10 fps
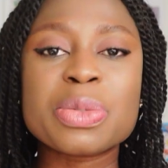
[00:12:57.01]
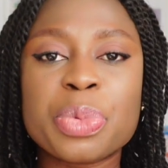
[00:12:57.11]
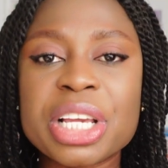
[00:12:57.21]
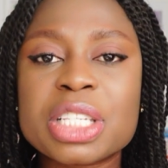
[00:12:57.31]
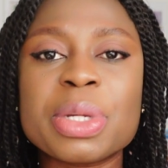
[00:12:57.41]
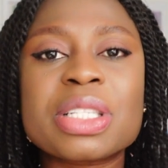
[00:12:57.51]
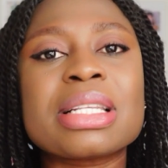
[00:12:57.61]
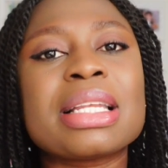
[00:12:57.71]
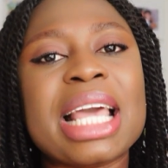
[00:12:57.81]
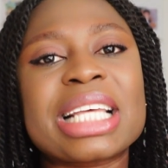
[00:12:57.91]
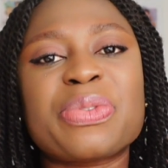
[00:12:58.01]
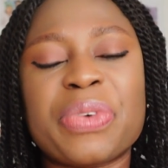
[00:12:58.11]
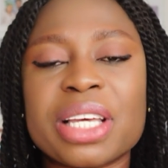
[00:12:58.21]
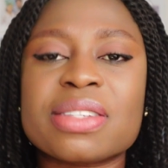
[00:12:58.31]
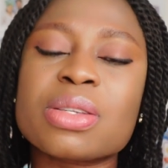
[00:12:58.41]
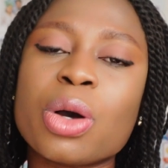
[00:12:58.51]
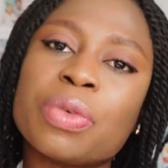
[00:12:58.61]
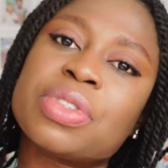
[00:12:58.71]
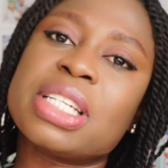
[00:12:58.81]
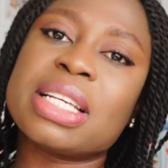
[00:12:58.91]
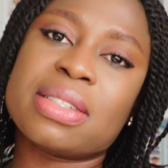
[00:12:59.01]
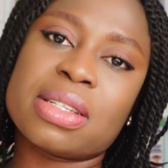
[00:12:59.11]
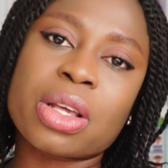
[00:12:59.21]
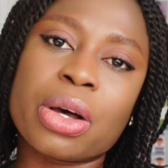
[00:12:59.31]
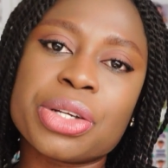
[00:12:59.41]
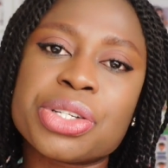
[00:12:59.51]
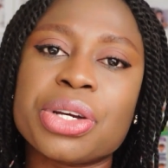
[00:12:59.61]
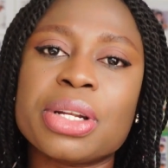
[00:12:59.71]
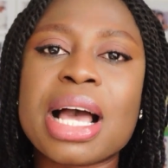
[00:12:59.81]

So this brings me to the next phase of today's discussion.